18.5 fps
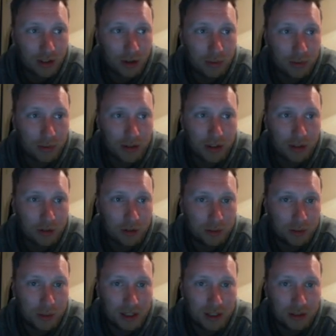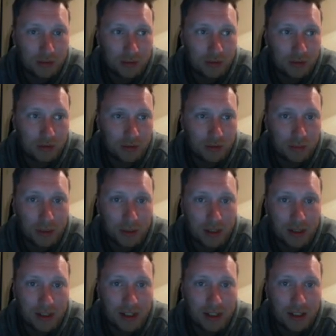I hope that he goes back to Wolves,
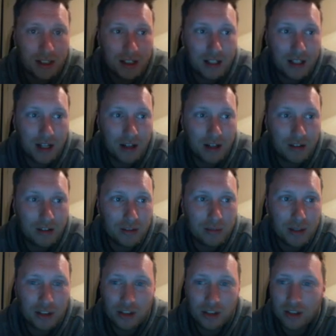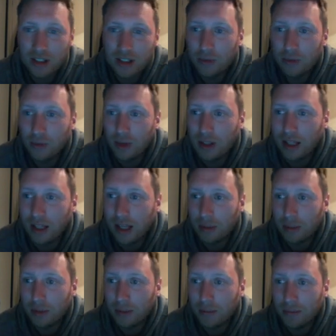but I don't imagine that it will
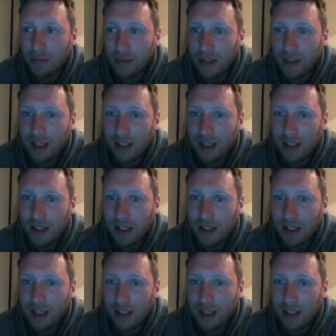happen.